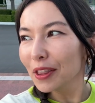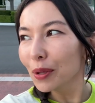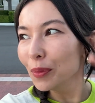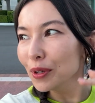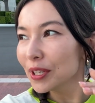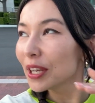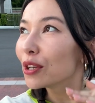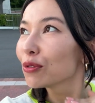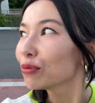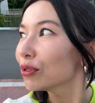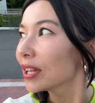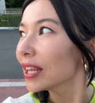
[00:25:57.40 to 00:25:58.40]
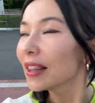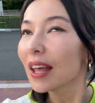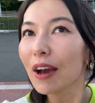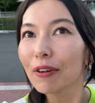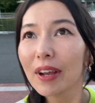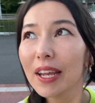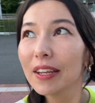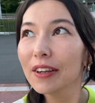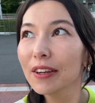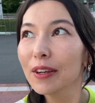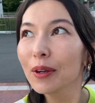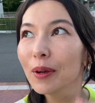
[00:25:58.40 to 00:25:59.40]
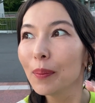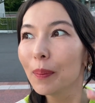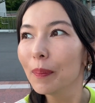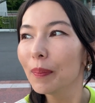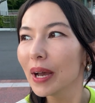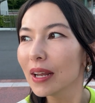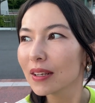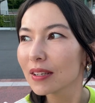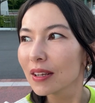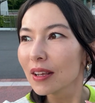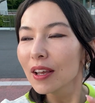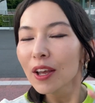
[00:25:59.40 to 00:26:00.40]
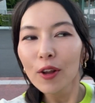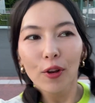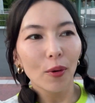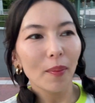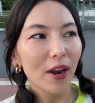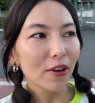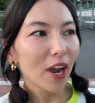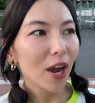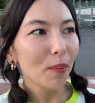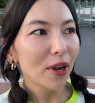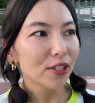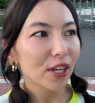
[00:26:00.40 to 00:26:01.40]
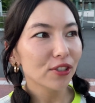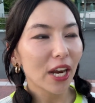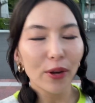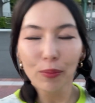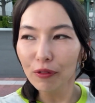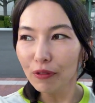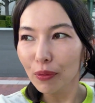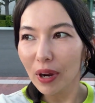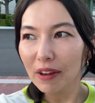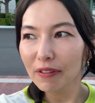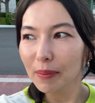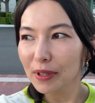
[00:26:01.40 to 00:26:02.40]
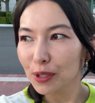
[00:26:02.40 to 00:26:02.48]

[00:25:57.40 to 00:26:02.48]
the music is really loud right here, but no matter how much I try to move away from a